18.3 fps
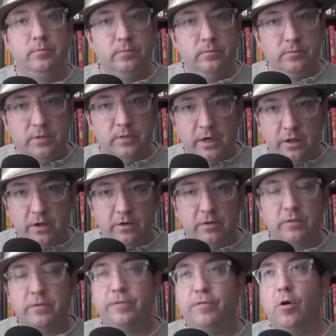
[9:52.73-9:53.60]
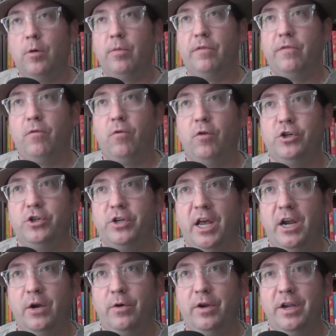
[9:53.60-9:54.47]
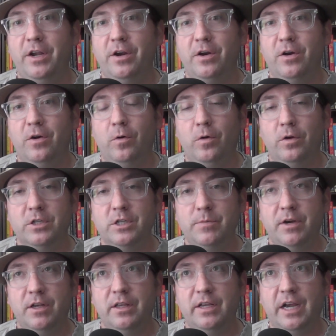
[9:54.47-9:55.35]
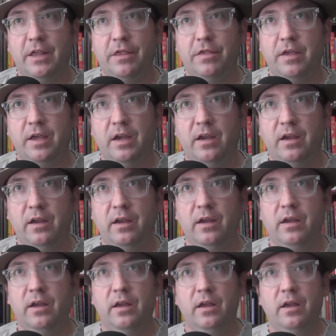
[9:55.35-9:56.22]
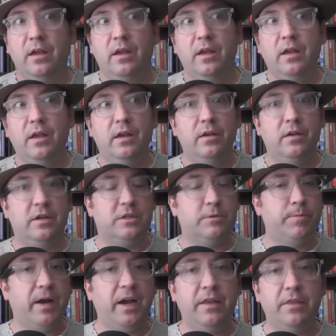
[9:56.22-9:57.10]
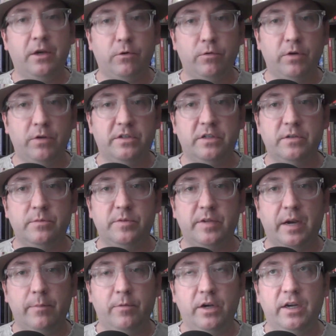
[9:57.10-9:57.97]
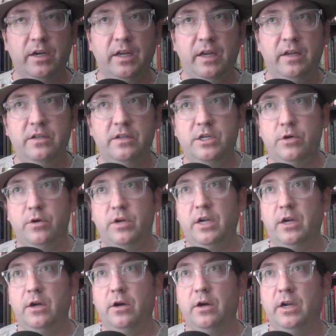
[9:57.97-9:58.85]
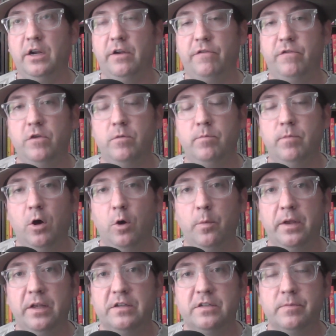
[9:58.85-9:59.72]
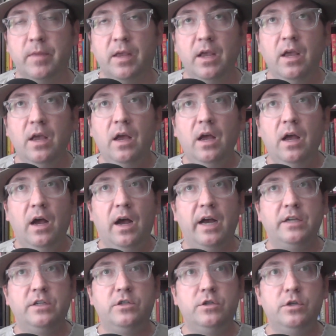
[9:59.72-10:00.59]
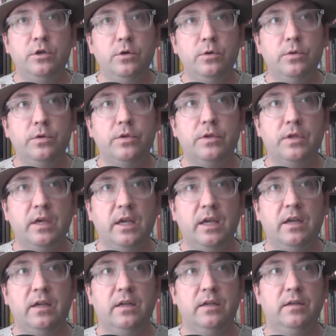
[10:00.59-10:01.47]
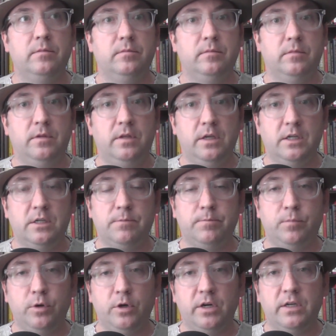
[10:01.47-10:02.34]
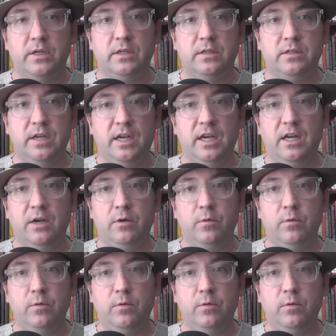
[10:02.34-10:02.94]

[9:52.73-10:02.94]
another form of foreshadowing here, ultimately, I think despite the criticisms that I'm going to get into here in a few moments, I do think this book did